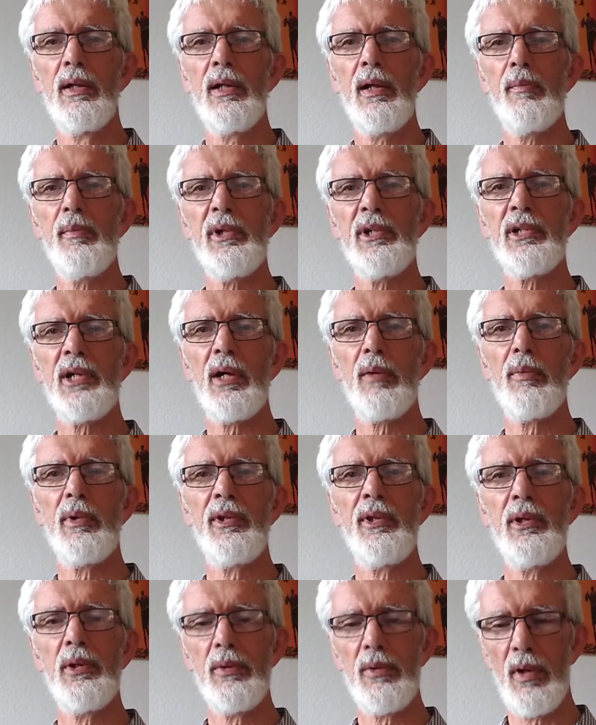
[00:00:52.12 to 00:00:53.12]
Let me share
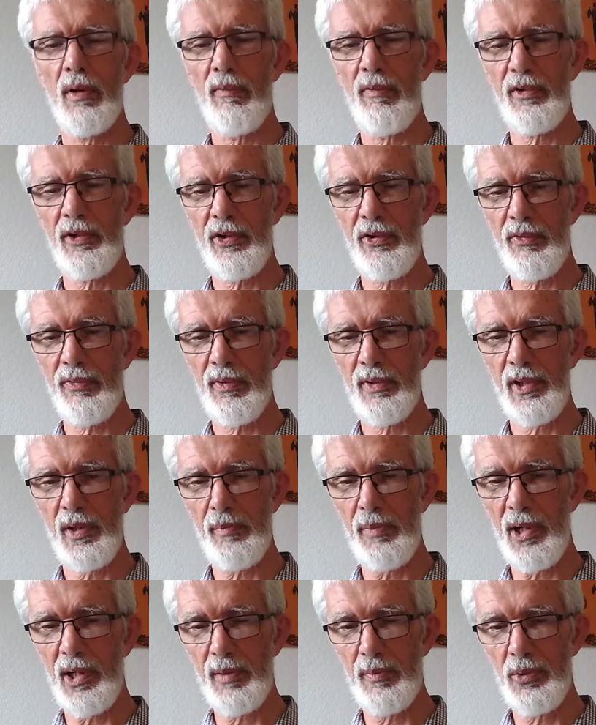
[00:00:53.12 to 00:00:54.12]
with you a verse from
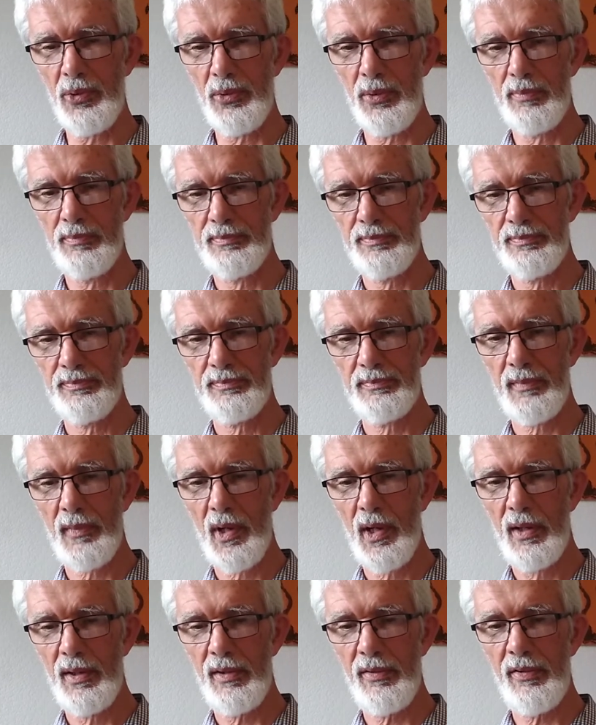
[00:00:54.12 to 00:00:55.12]
the Bible.
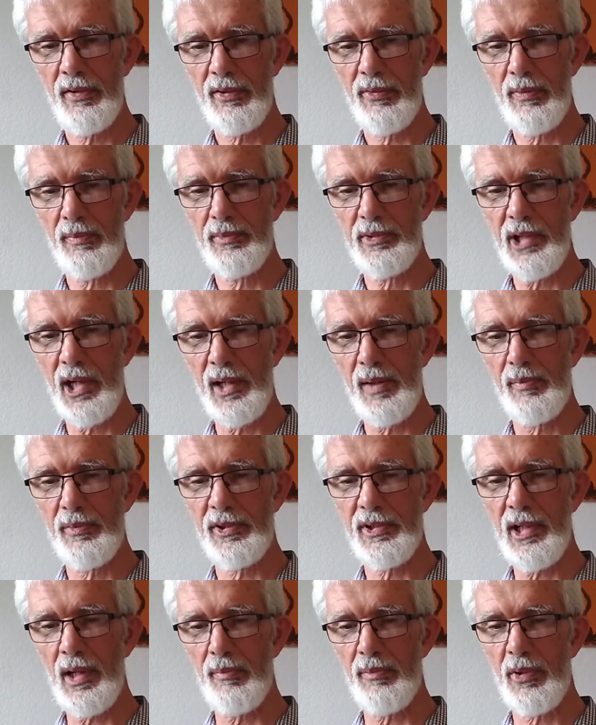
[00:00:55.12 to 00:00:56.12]
This is from James
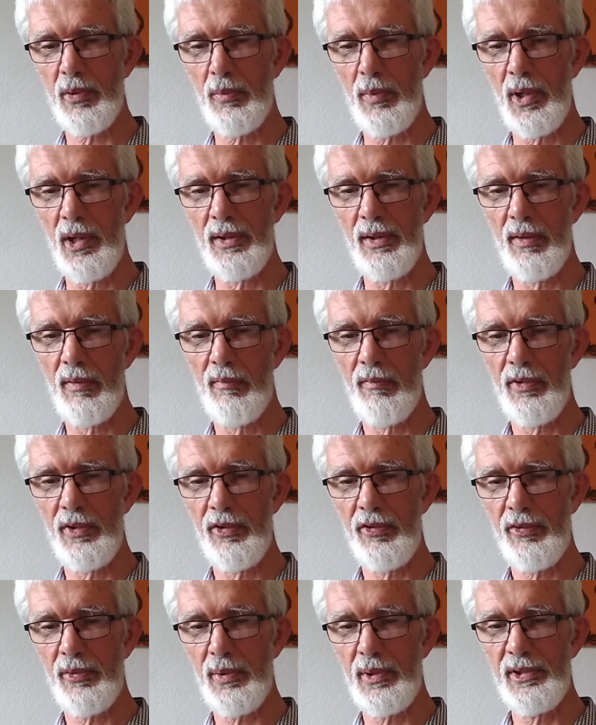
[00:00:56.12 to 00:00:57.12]
chapter 1,
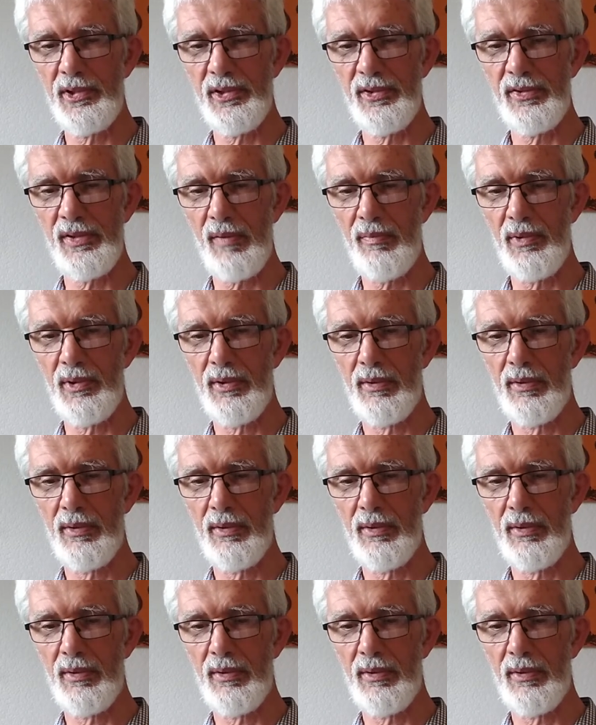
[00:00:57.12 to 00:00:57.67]
verse 27.